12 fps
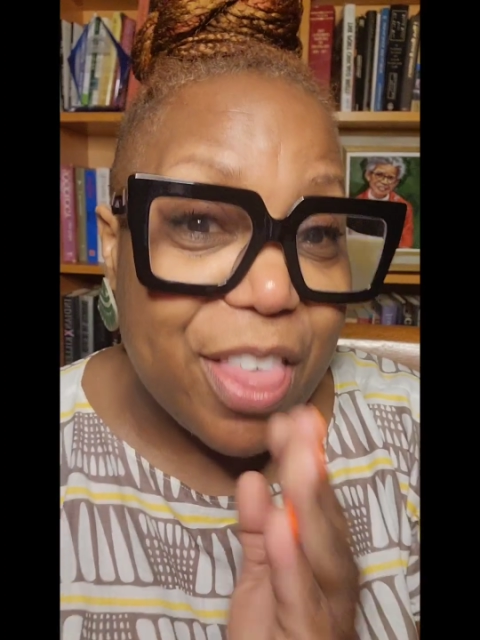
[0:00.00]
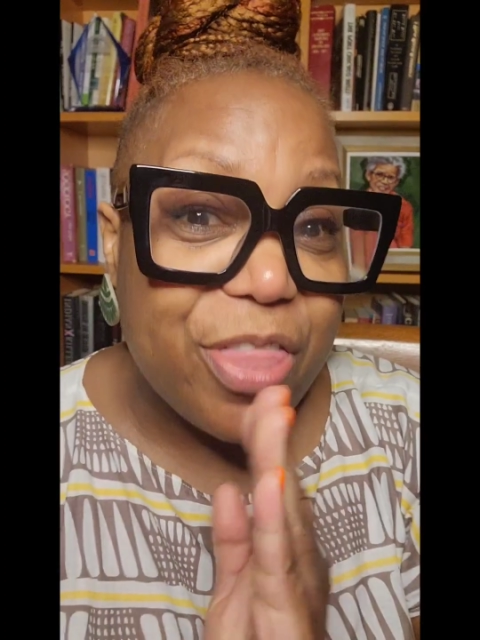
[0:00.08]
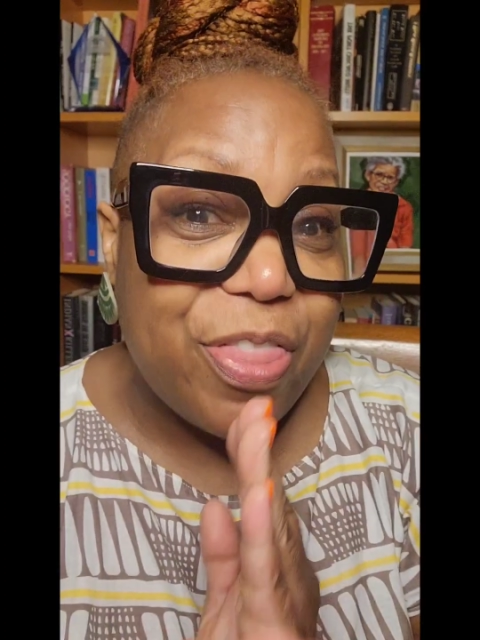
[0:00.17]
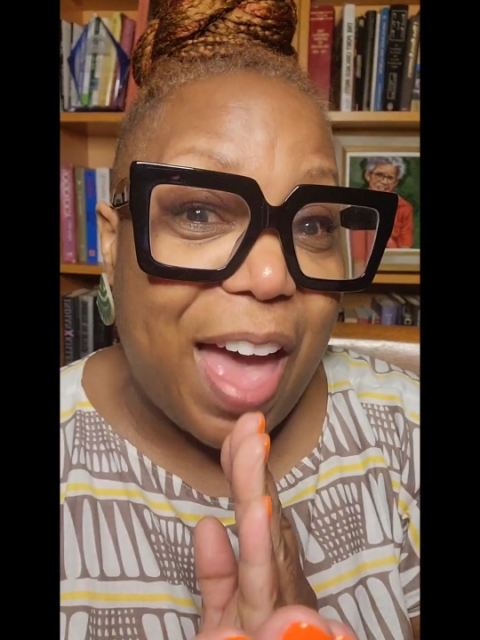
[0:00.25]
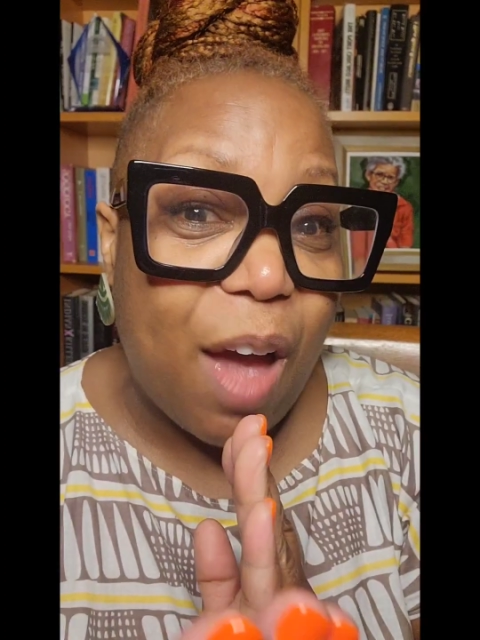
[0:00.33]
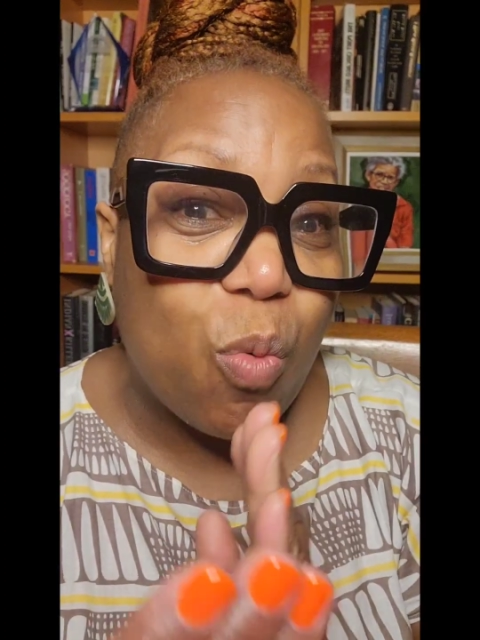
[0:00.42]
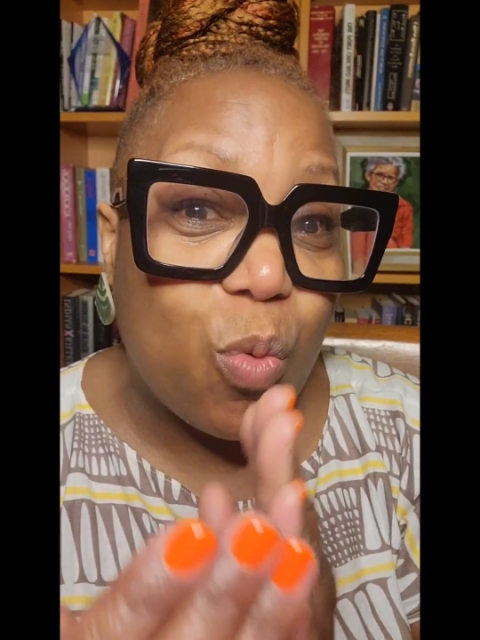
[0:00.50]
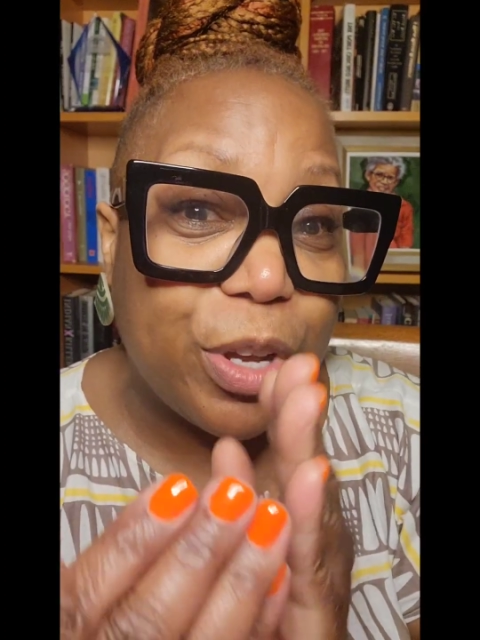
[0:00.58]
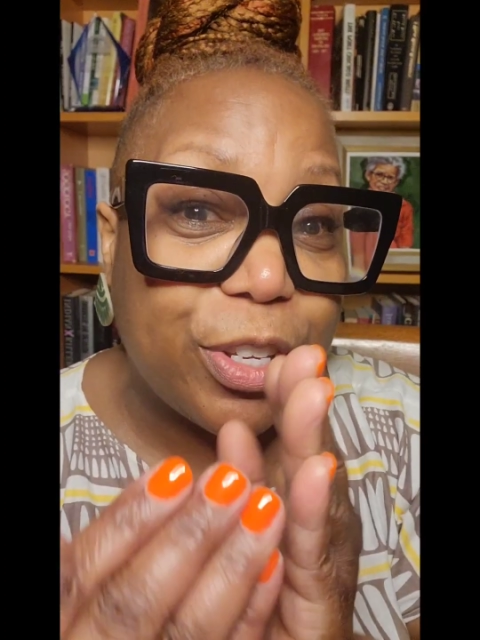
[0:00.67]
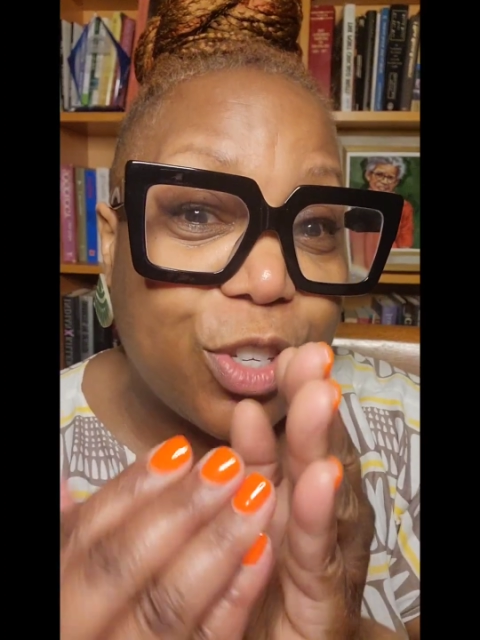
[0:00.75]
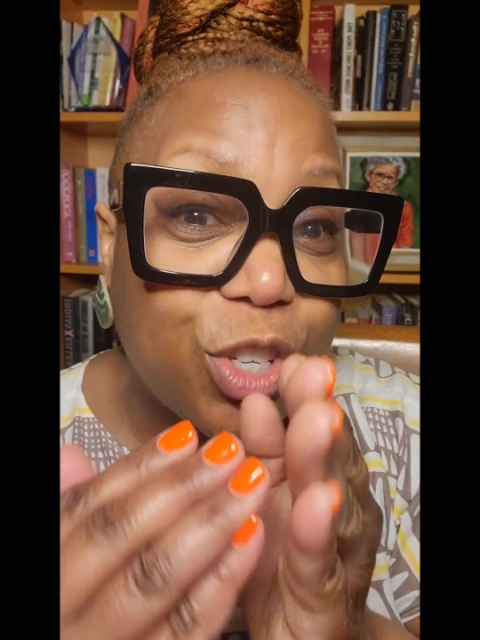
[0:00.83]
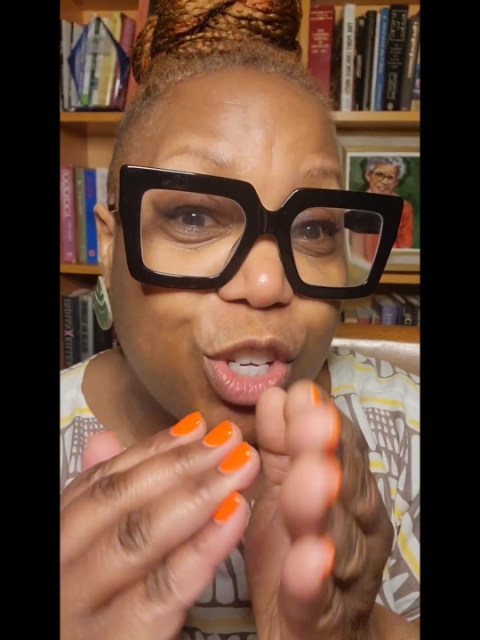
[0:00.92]
that
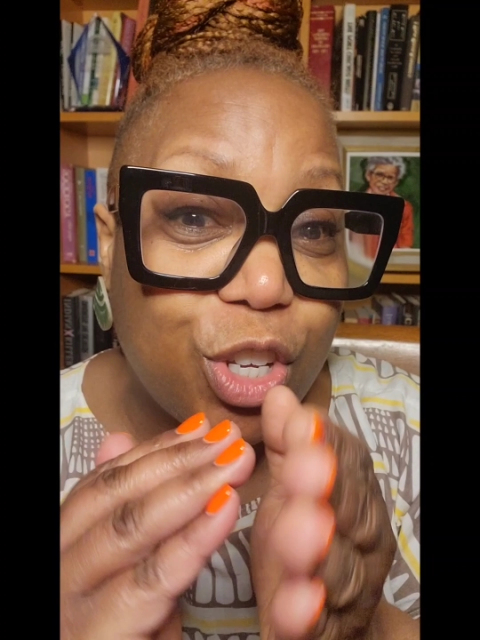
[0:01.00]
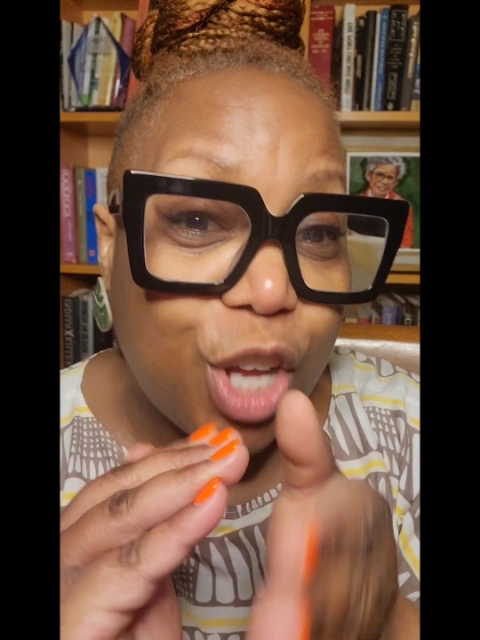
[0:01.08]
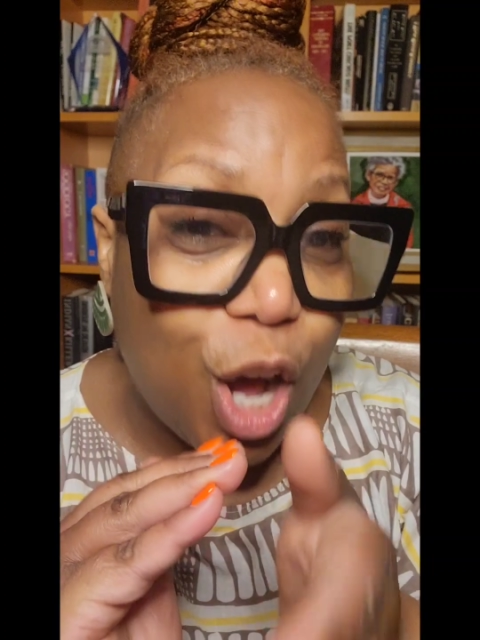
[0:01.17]
was